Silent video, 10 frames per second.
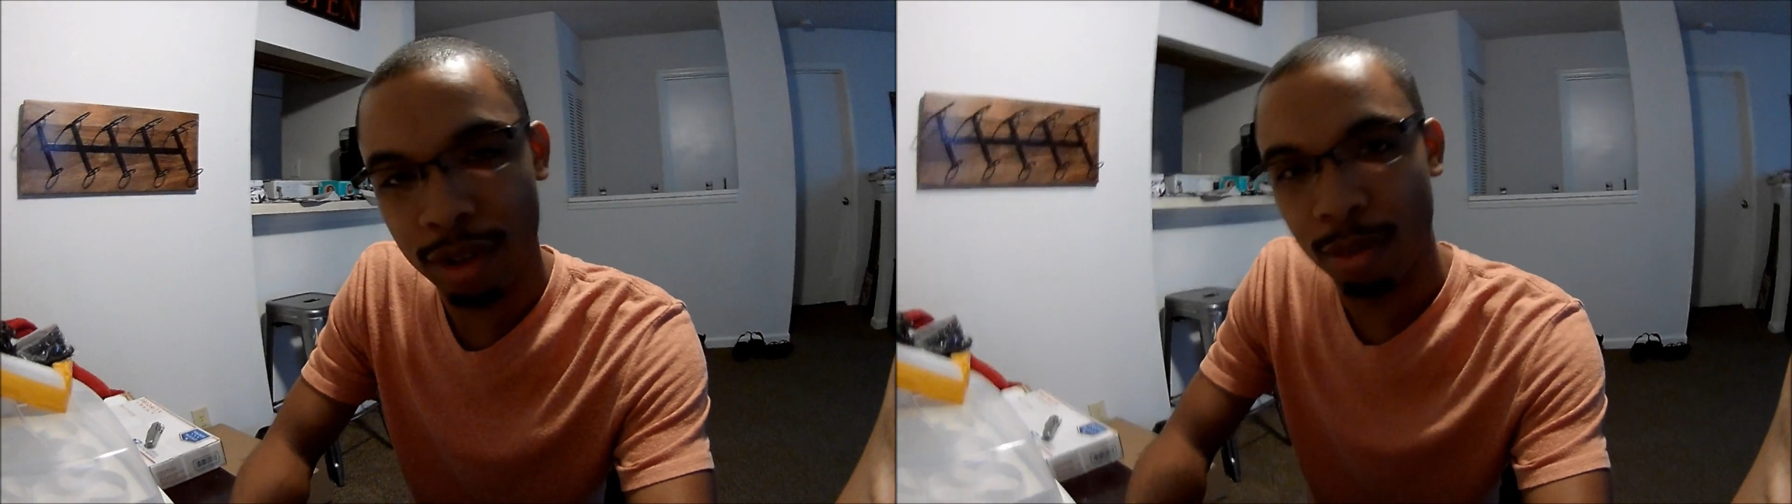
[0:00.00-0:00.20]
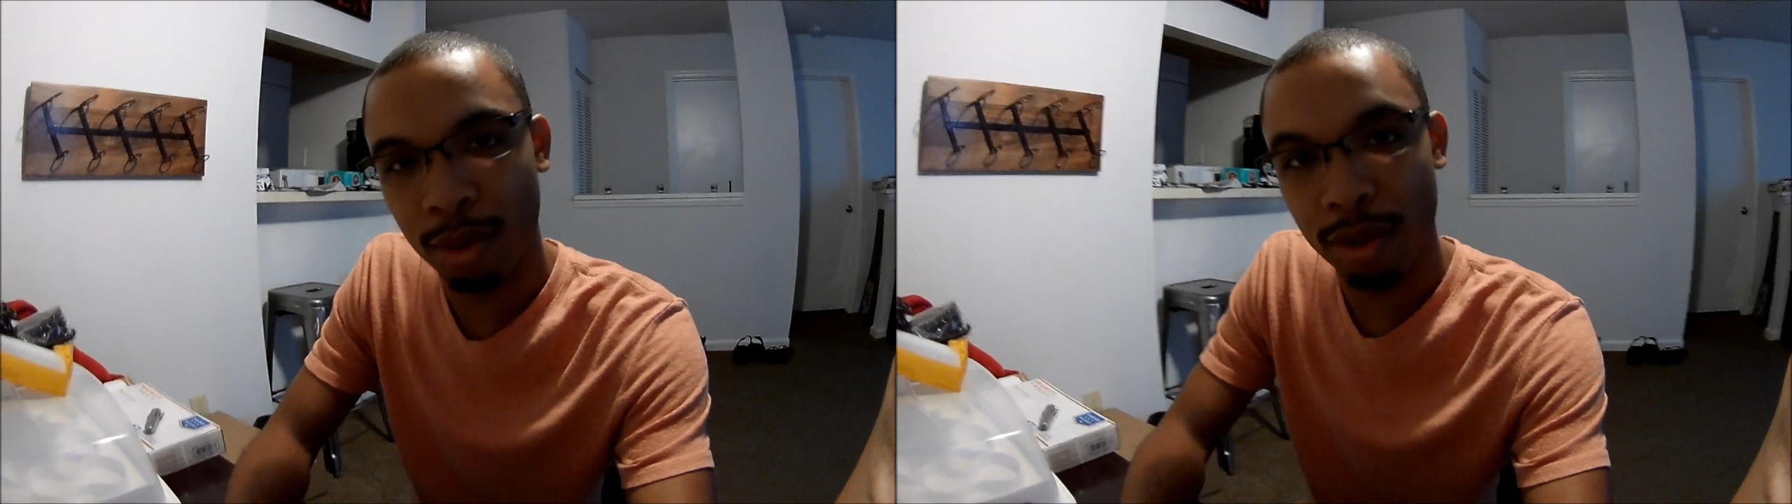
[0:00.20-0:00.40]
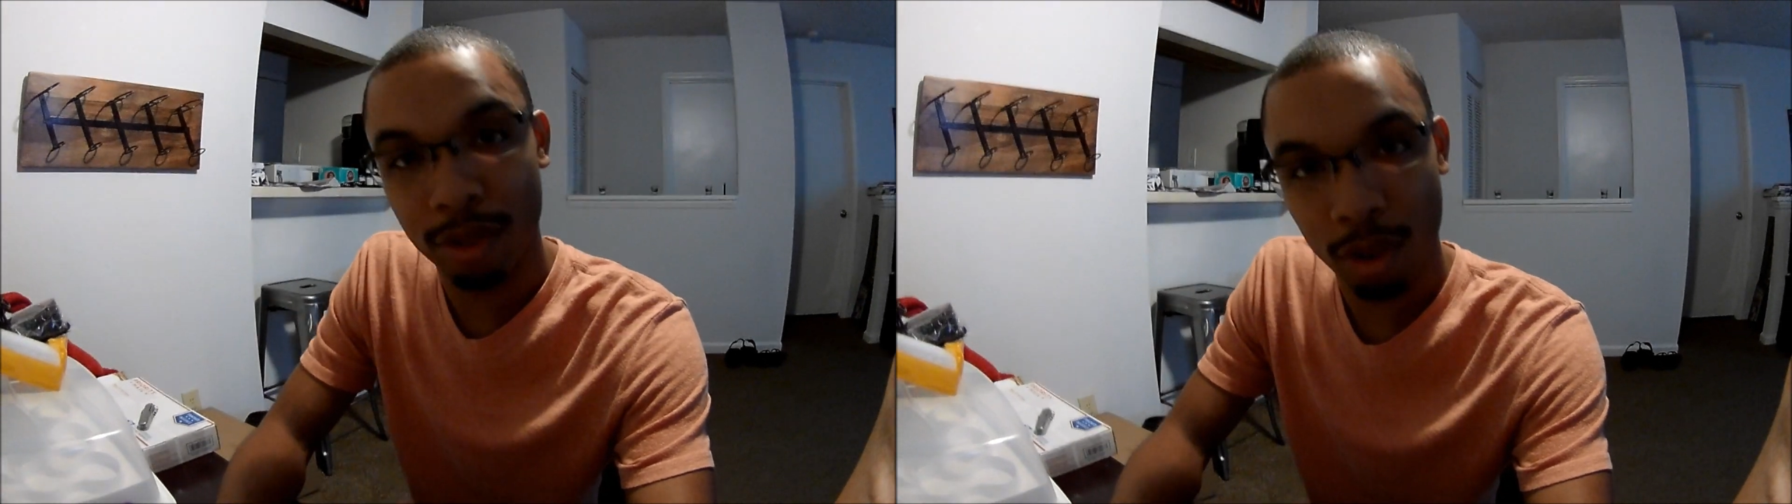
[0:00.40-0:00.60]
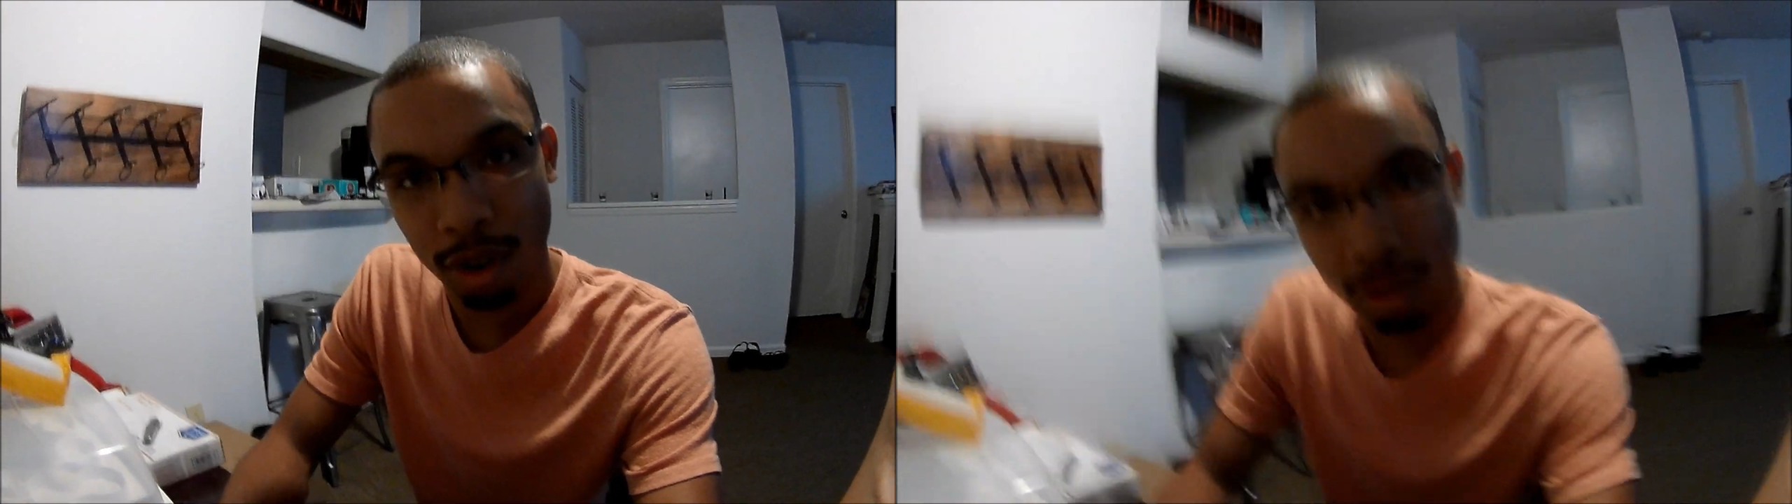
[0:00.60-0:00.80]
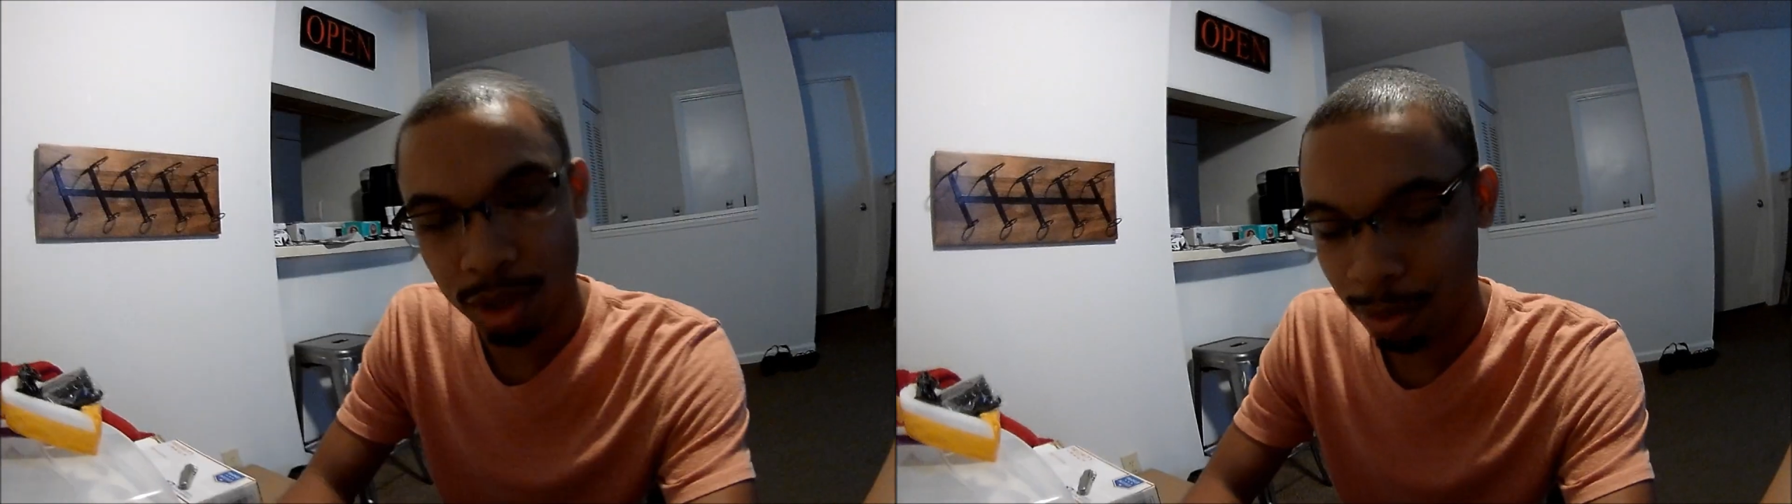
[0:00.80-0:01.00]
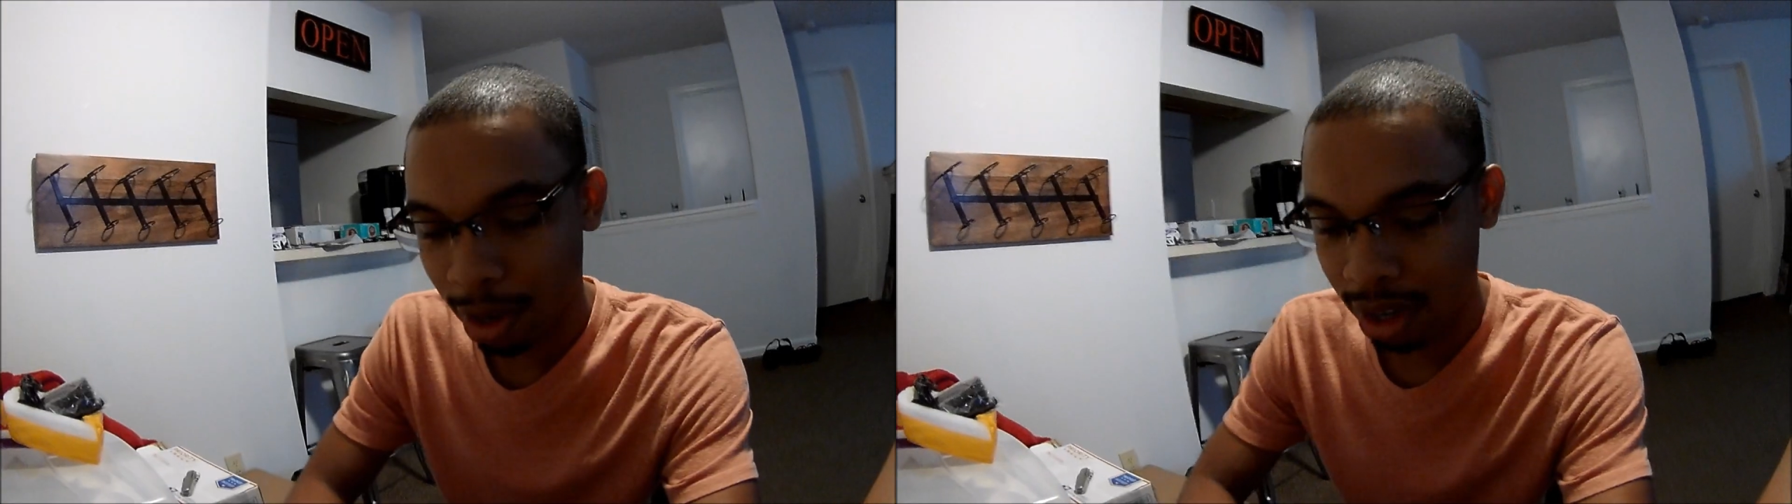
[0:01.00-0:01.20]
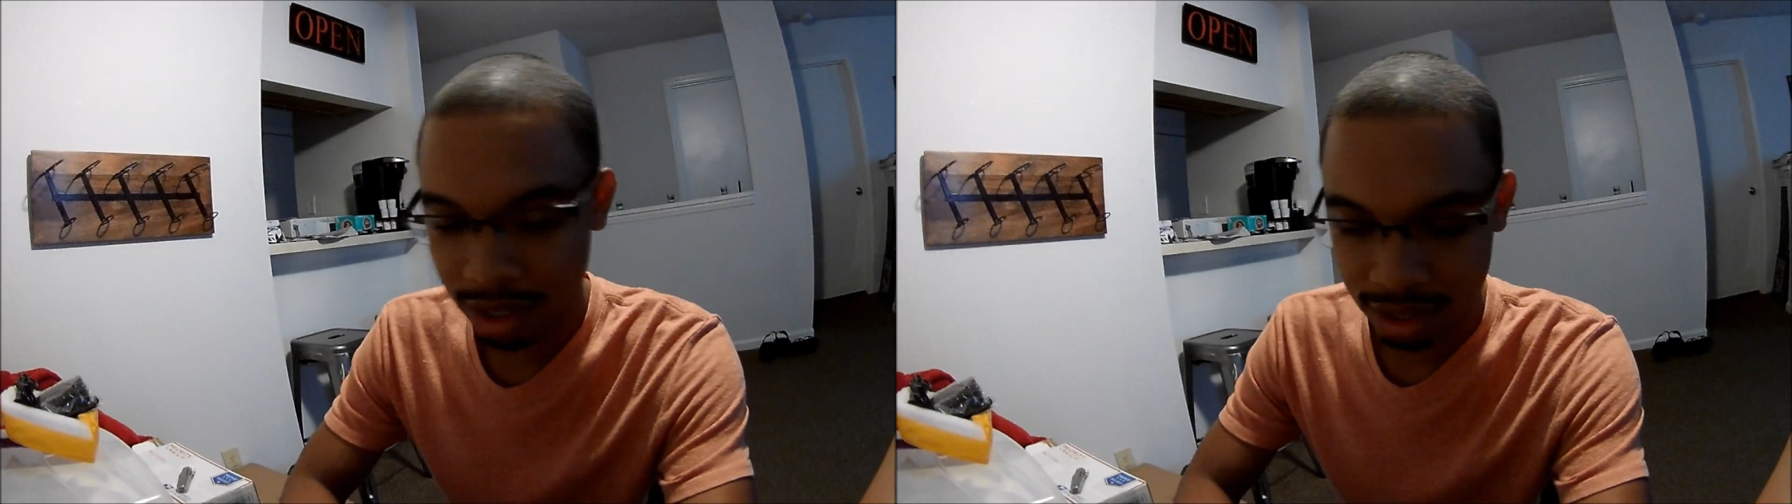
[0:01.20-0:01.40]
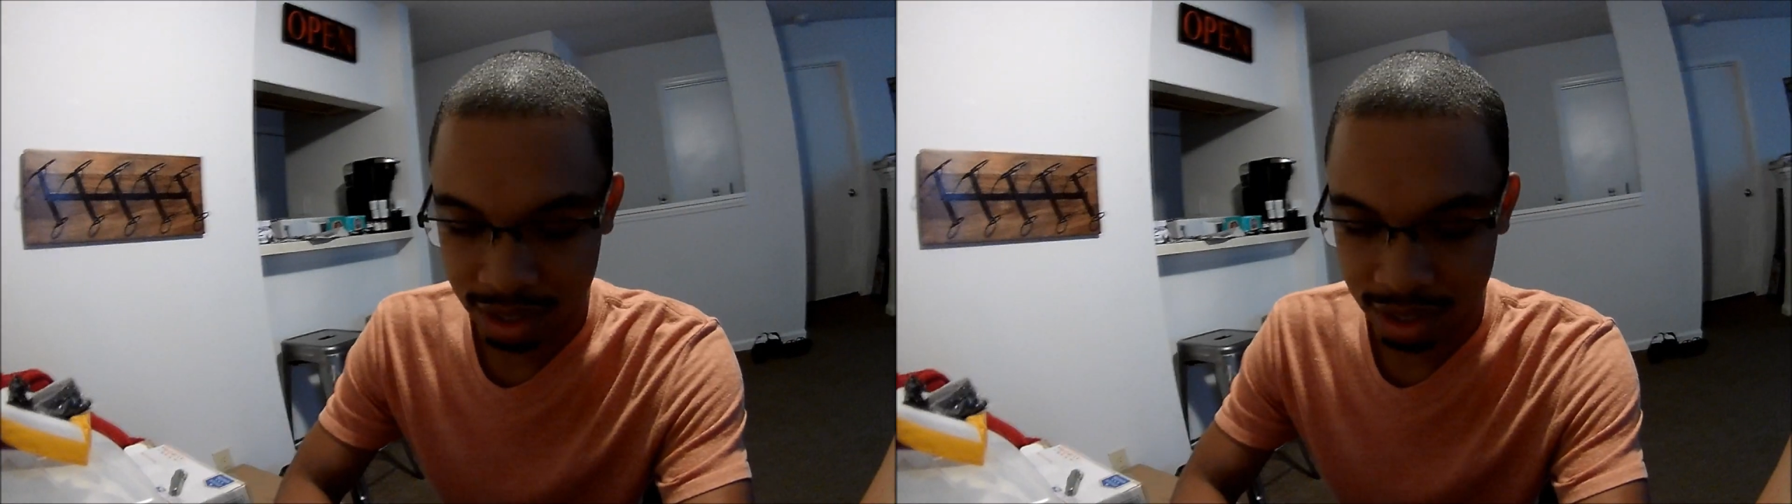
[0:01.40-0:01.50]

to improve throttle response.